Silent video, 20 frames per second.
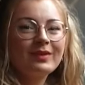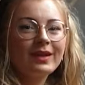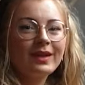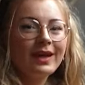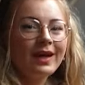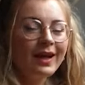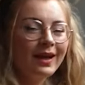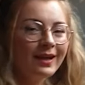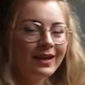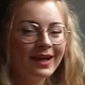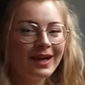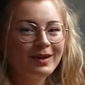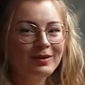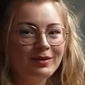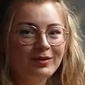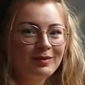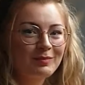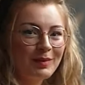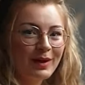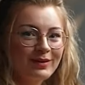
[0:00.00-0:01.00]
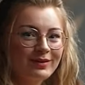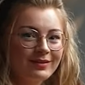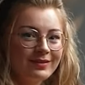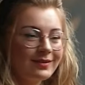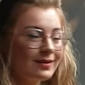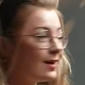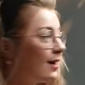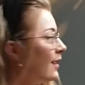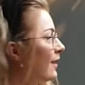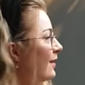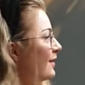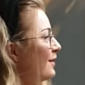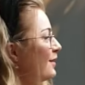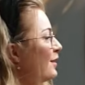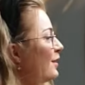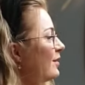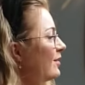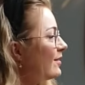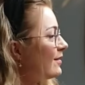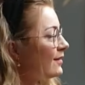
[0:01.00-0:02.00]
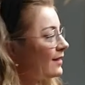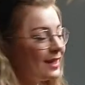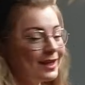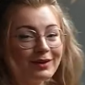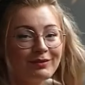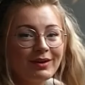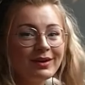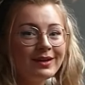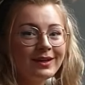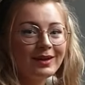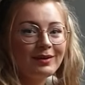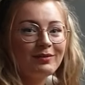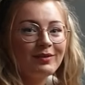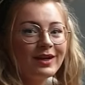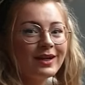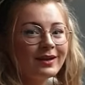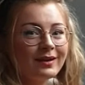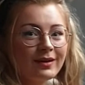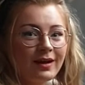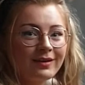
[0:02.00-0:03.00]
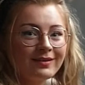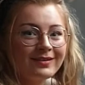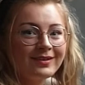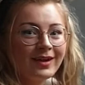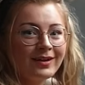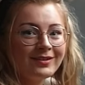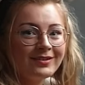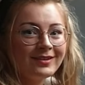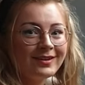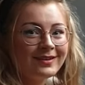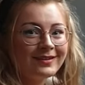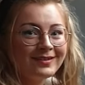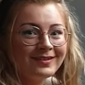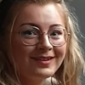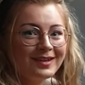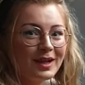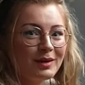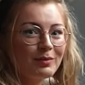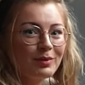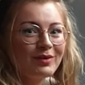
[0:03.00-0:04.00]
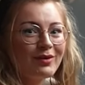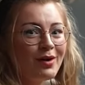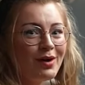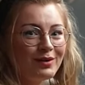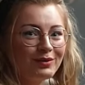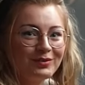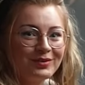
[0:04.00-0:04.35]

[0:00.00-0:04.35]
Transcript: Yeah, just about to start. Just getting ready, I think. Last touches, and then we're off.